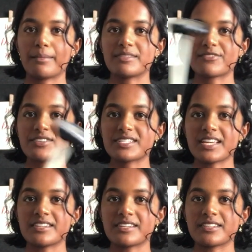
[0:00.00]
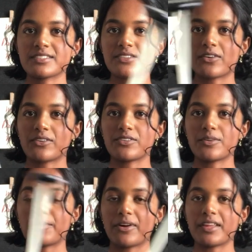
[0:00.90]
different tendons on your
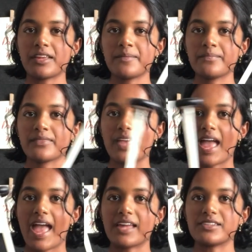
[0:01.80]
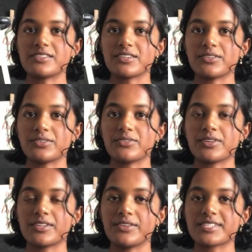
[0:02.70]
body, and you
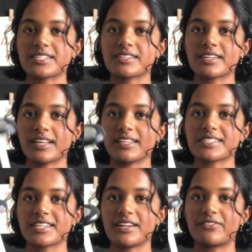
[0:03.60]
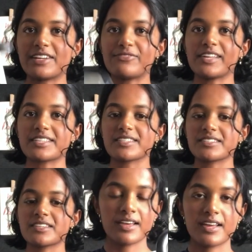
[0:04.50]
can use it to elicit
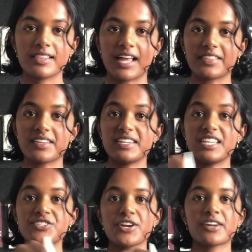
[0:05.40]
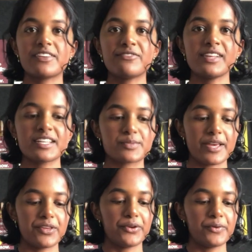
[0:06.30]
reflexes, like the knee-jerk reflex, where
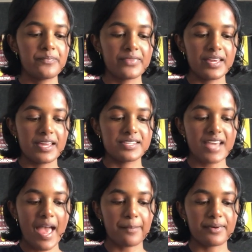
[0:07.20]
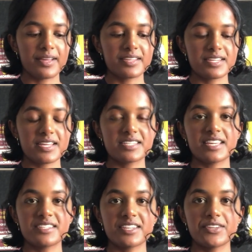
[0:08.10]
you tap a
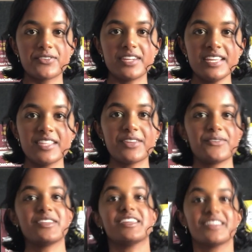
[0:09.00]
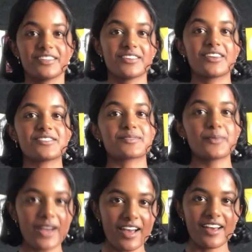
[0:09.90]
tendon in your knee and then your knee goes,
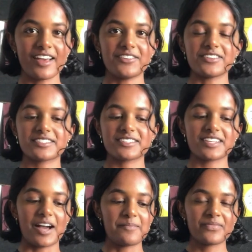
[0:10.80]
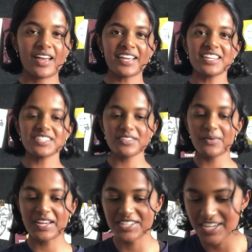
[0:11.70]
and you just, yeah. I can actually,
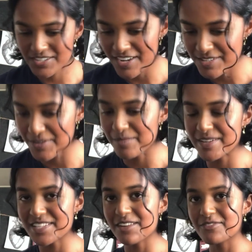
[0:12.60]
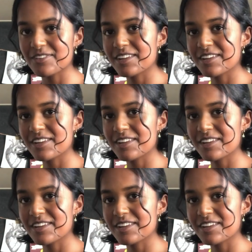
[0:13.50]
wait, should I try to do it on myself?